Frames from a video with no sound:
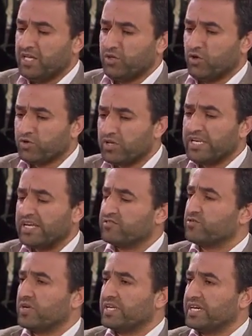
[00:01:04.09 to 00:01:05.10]

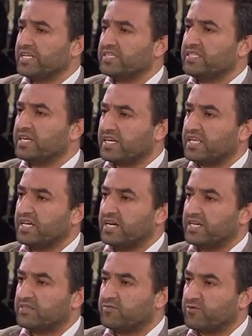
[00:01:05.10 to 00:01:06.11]
unilaterally
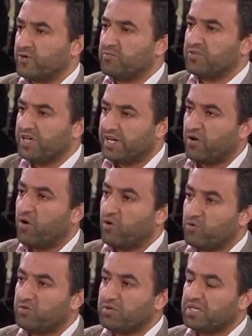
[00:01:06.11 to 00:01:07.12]
declared from their
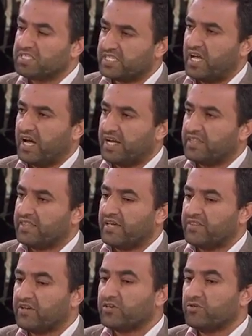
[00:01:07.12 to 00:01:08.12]
own side
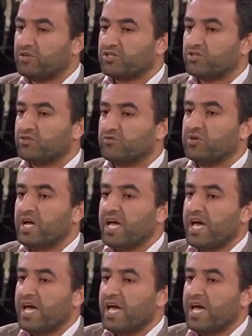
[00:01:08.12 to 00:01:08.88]
that they're going to